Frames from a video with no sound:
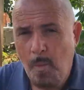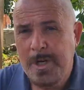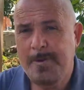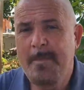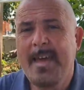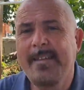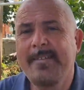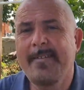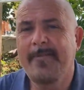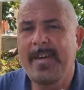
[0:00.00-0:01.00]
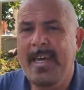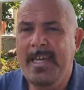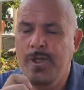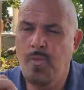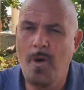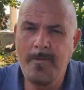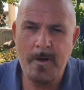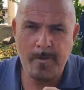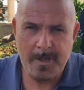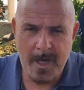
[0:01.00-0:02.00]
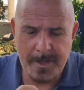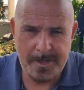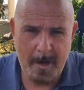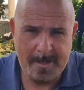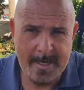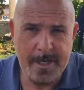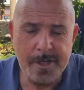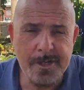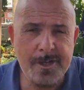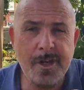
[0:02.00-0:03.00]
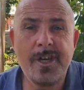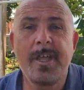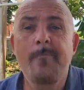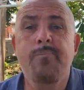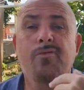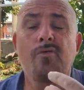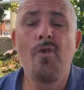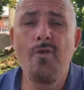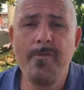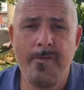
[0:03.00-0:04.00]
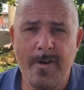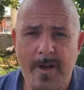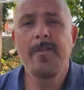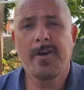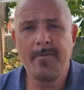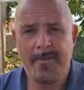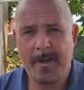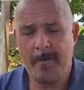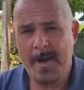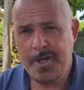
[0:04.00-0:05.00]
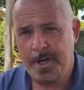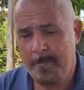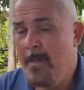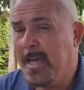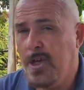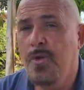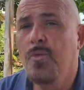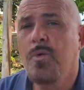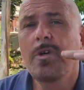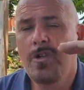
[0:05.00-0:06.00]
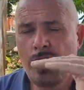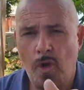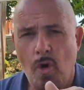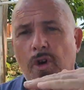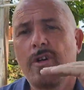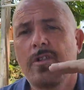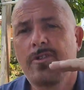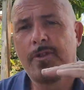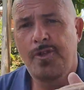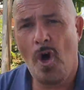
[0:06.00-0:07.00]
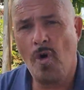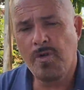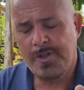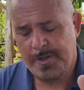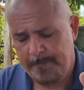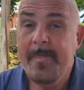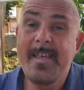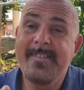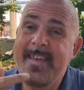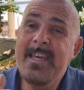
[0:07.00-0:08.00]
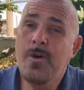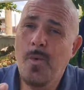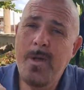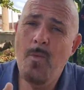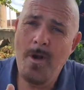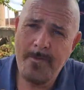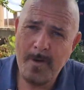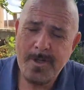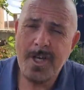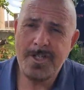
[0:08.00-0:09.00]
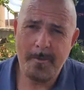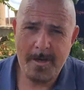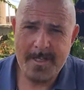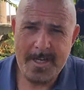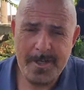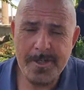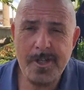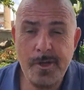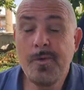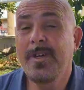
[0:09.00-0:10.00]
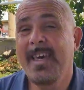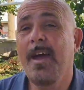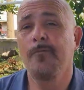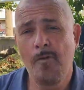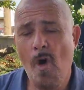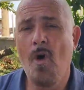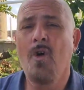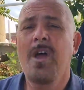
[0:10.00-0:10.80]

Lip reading: which means that for each one of those customizations that can improve the configuration and make you look the dogs, there's equally one of those customizations that you can get wrong